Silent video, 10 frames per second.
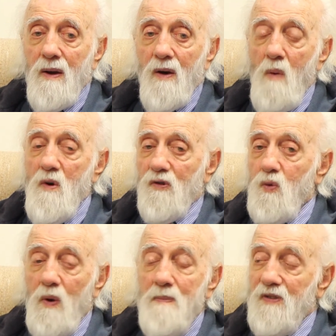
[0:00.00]

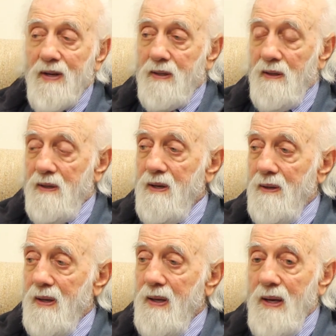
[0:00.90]
almost whimsically,
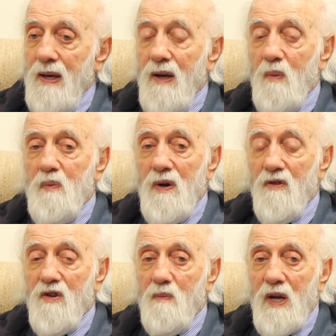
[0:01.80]
it
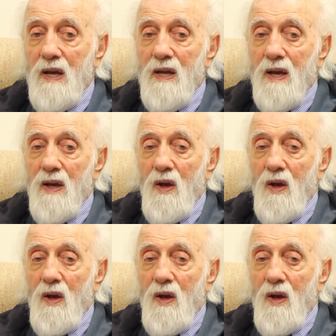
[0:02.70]
appears to be